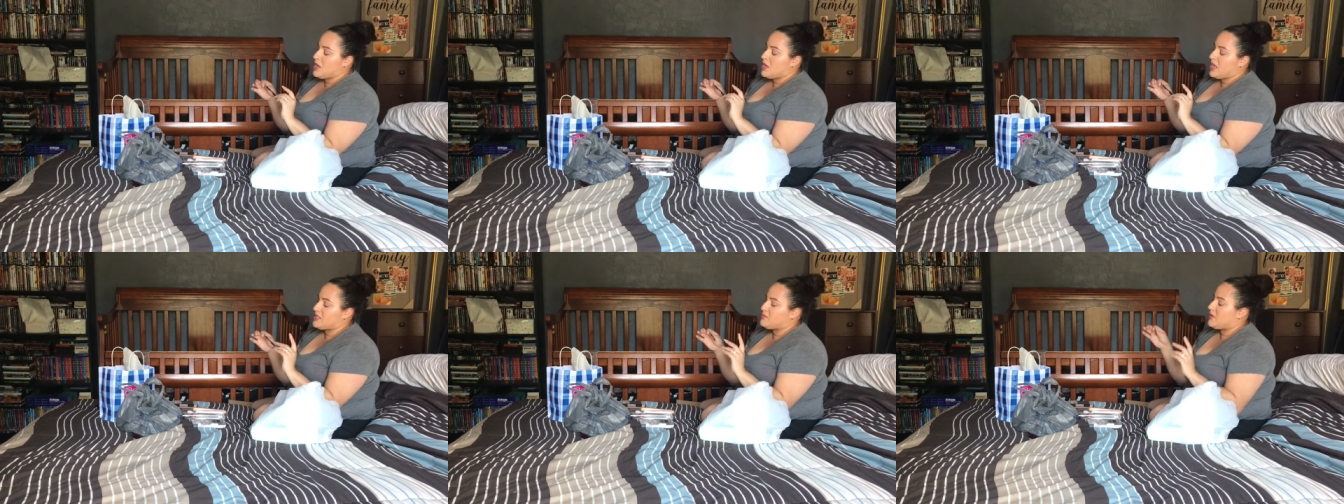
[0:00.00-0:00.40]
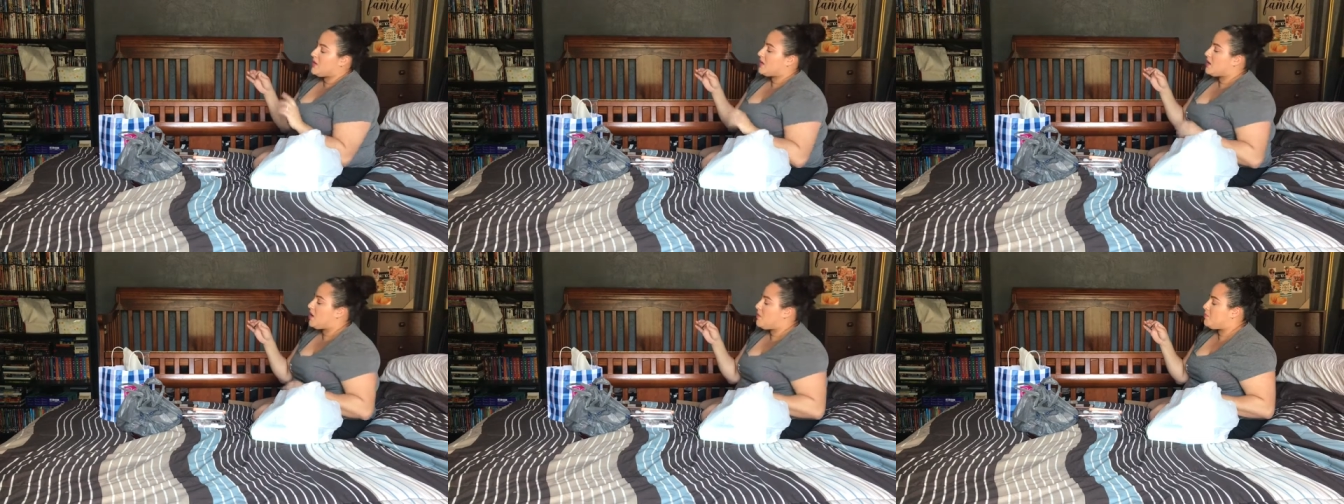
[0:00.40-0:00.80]

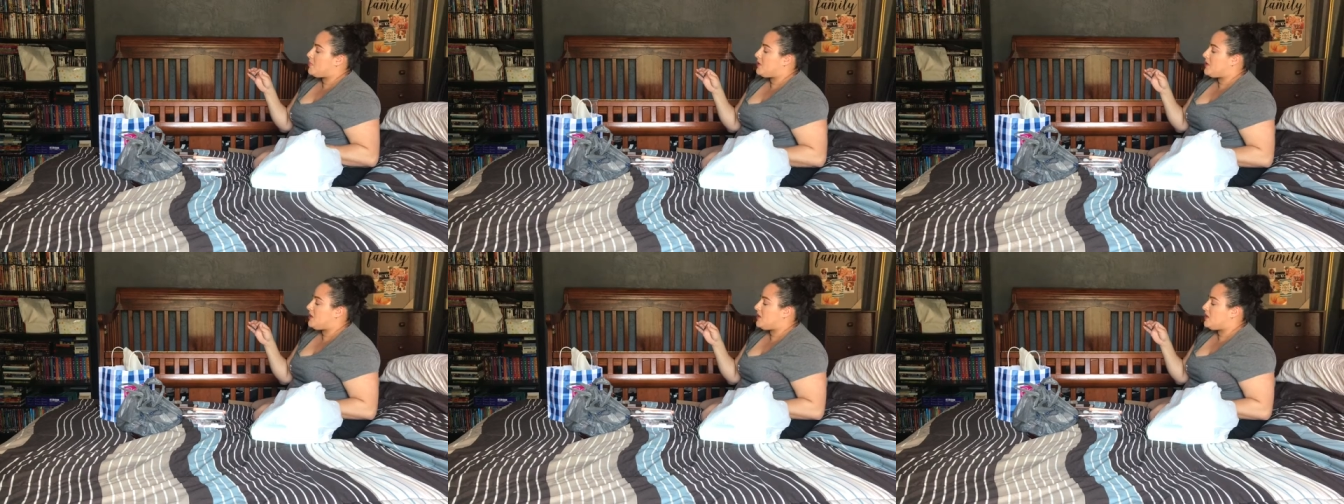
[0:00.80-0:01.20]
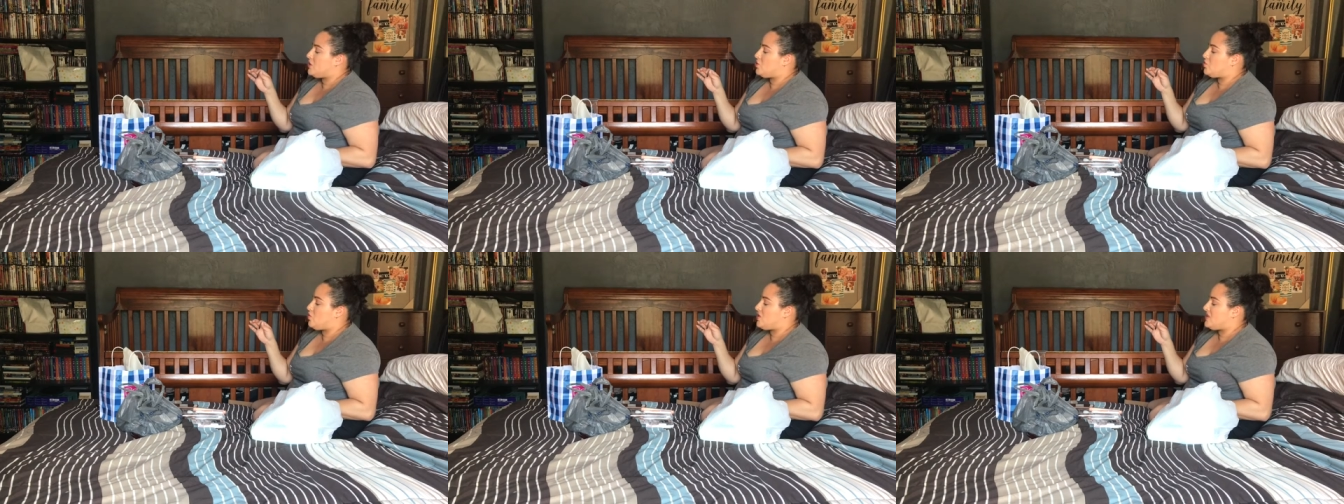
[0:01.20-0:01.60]
cosmetic company
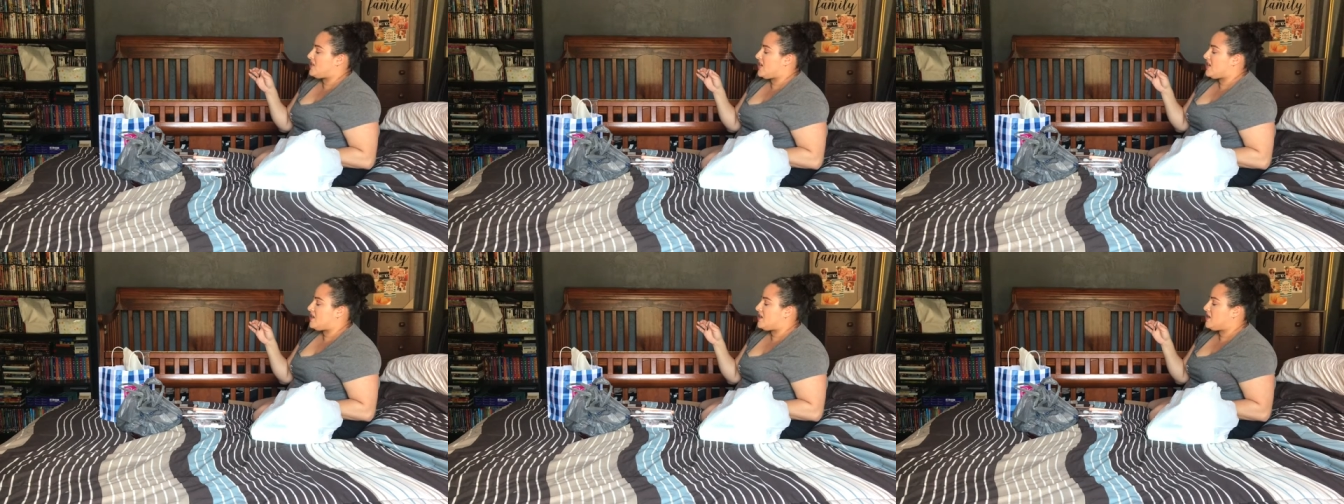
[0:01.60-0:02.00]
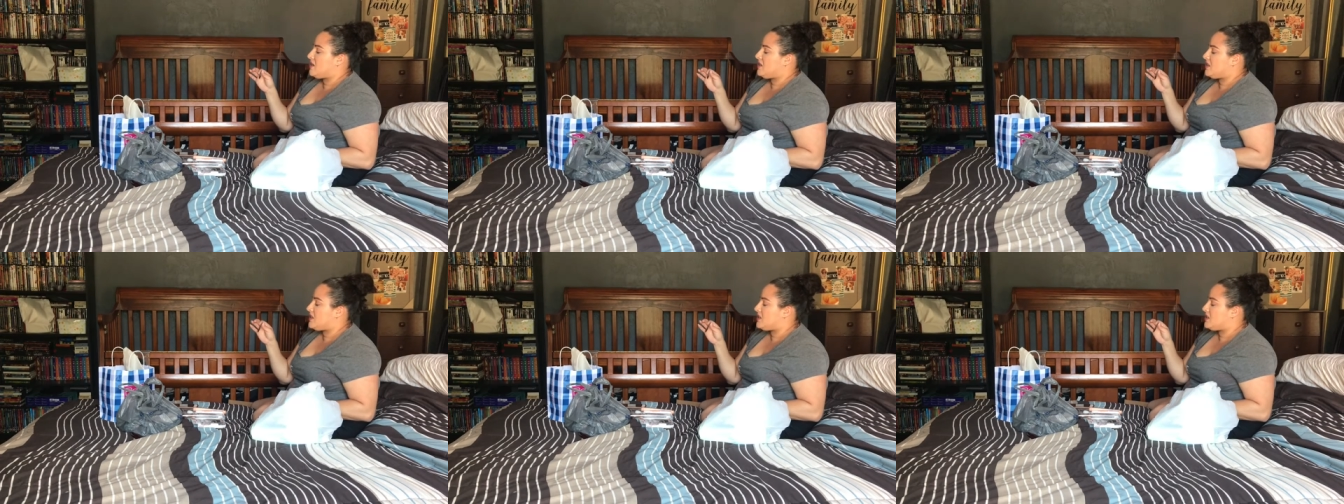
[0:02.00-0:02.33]
Jordana.